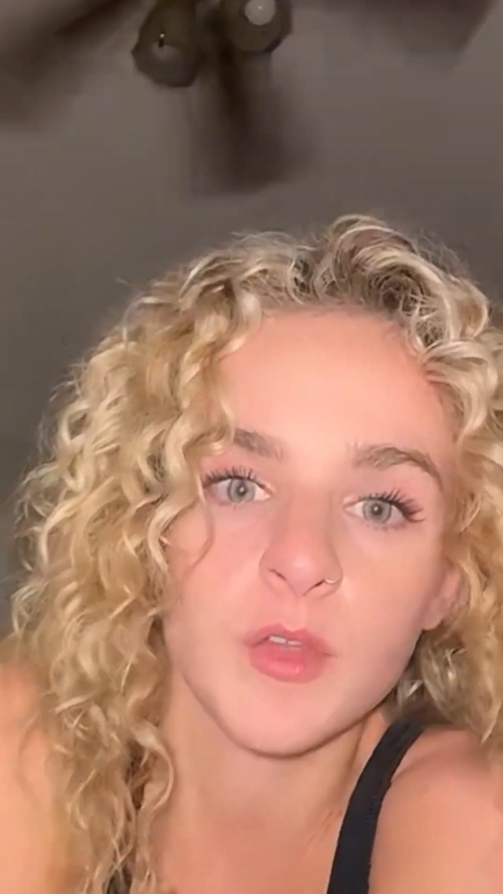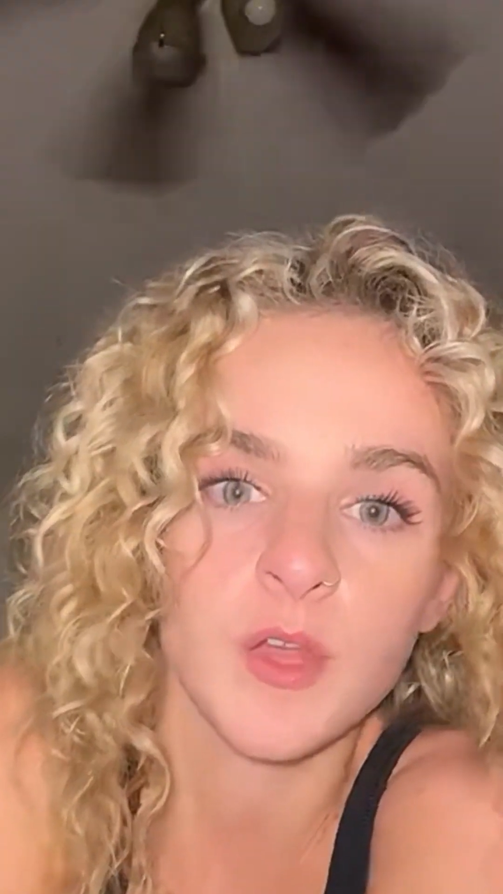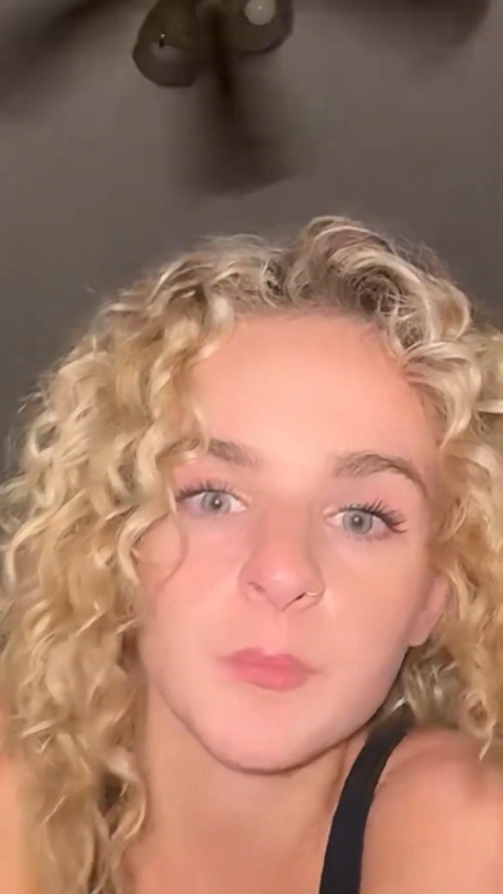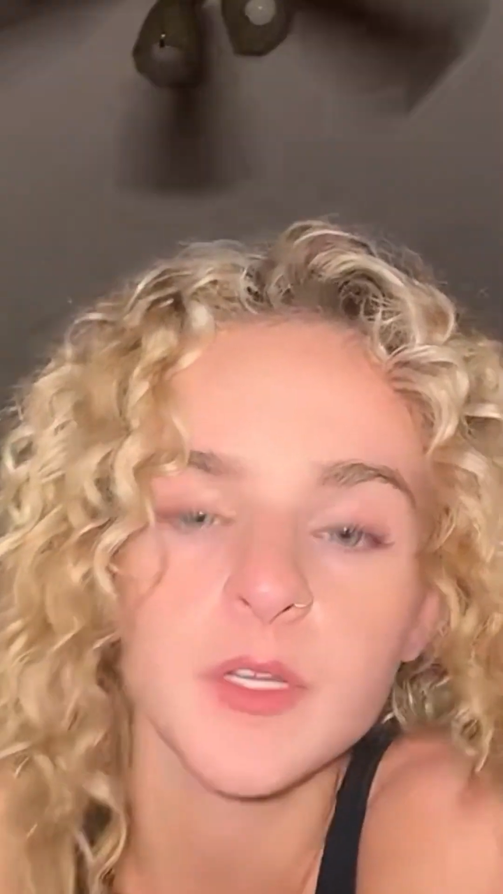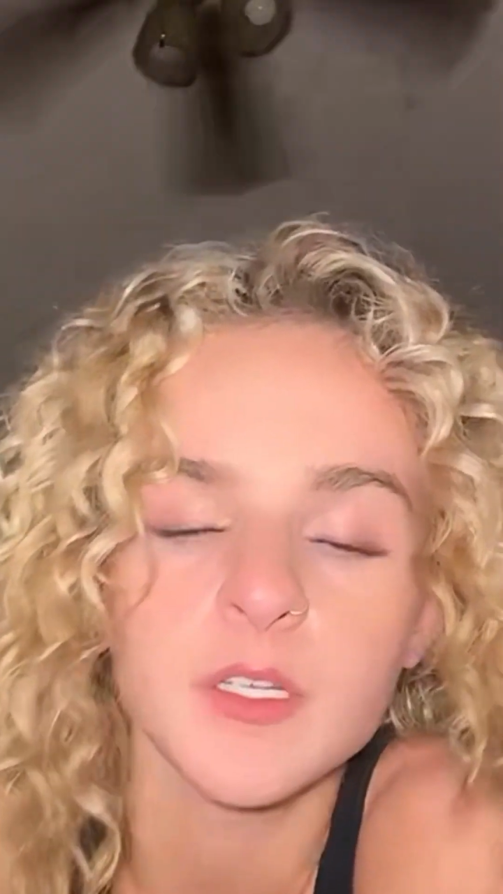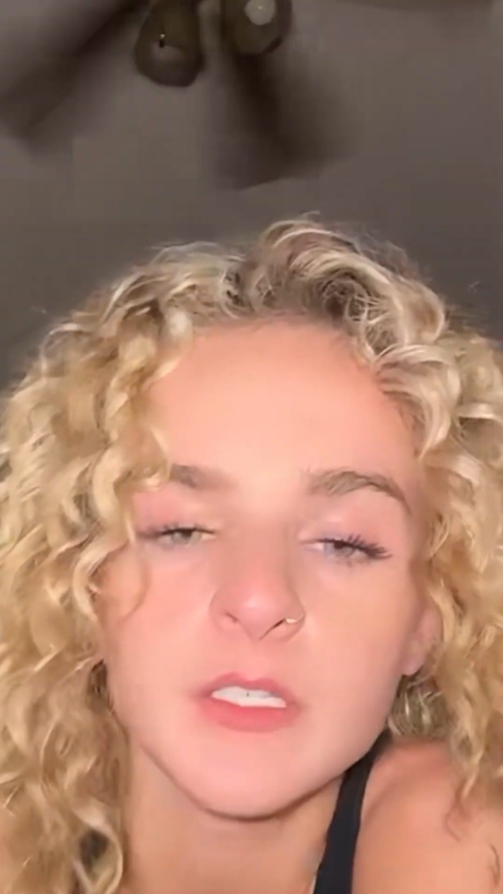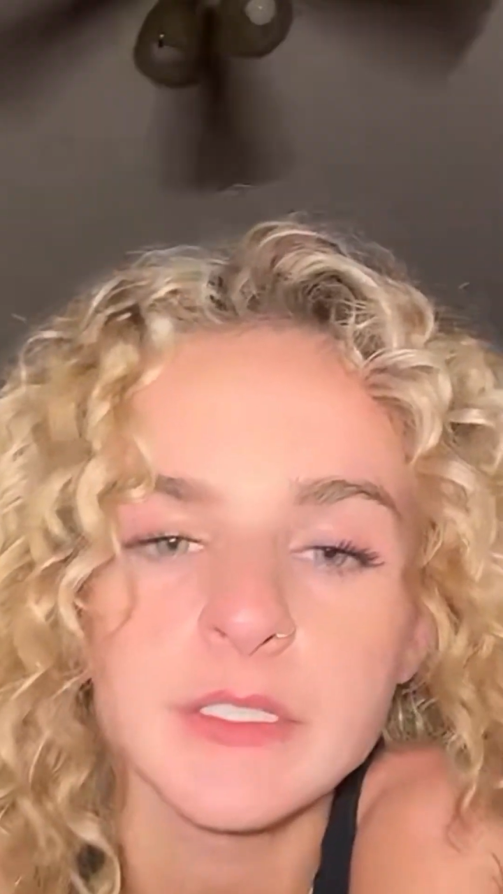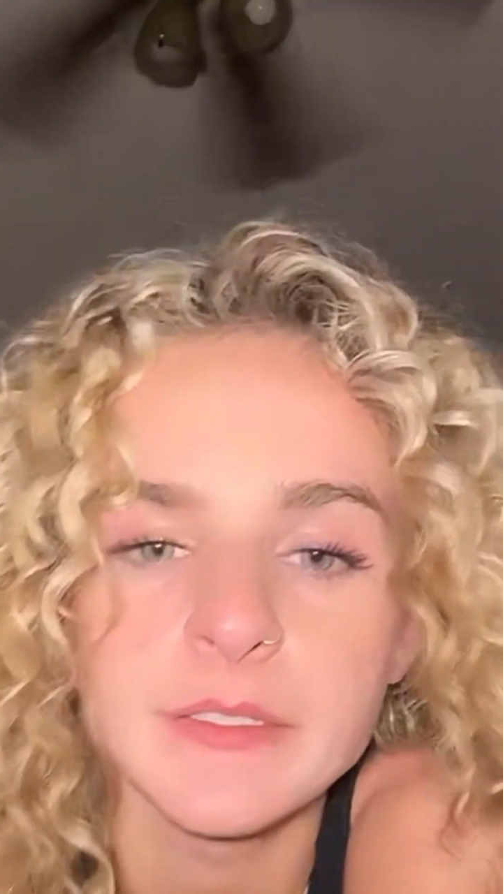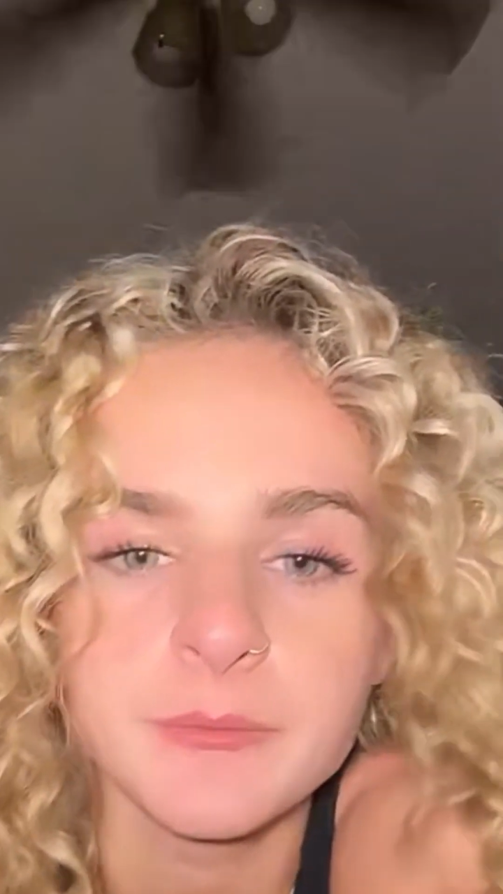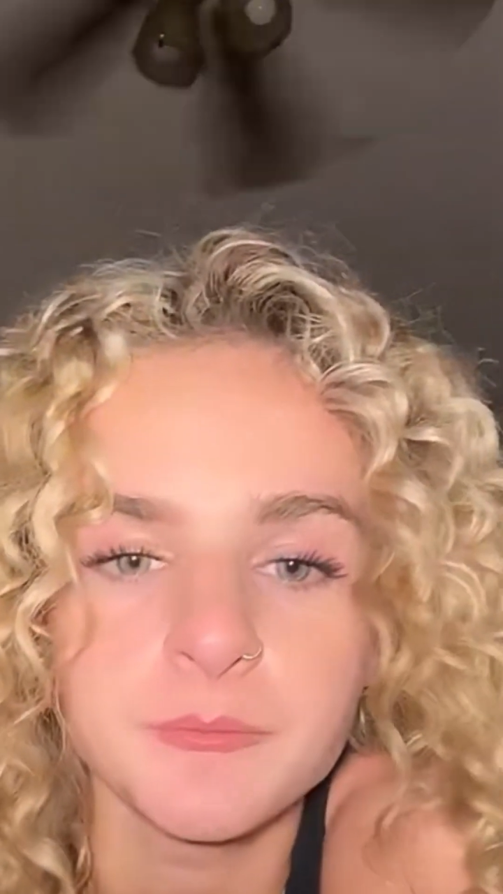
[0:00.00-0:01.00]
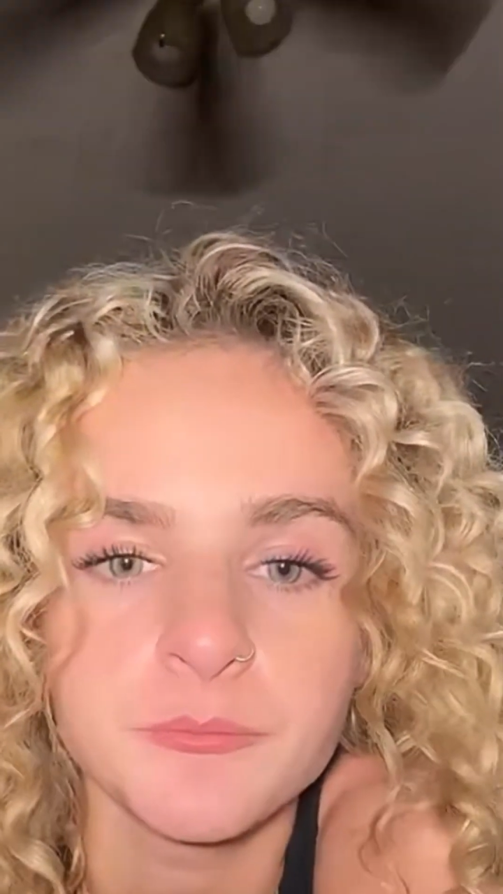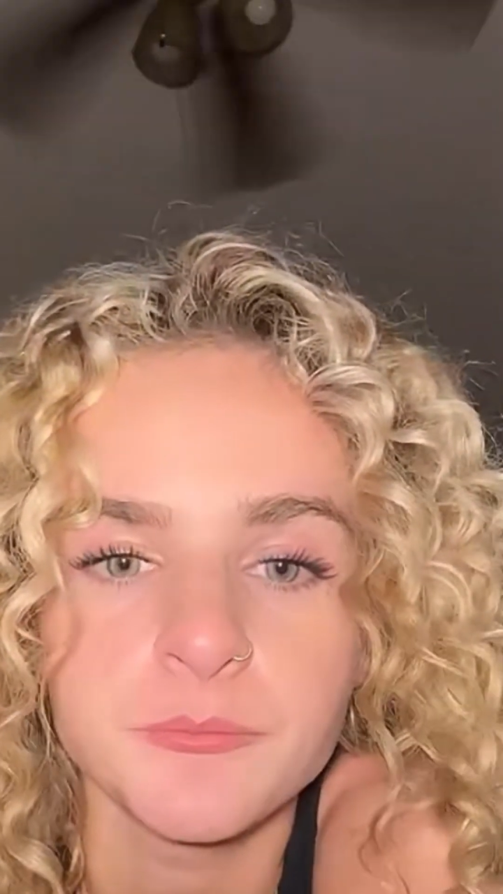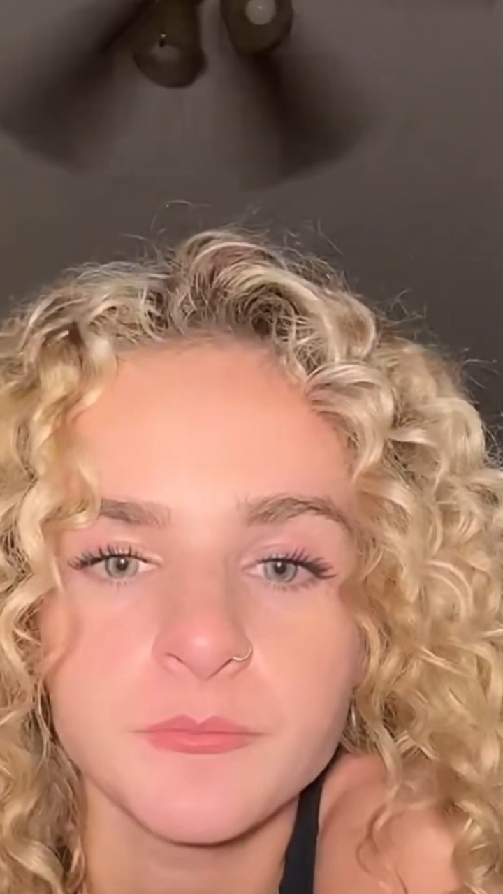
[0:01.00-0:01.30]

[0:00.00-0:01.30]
crap. Um,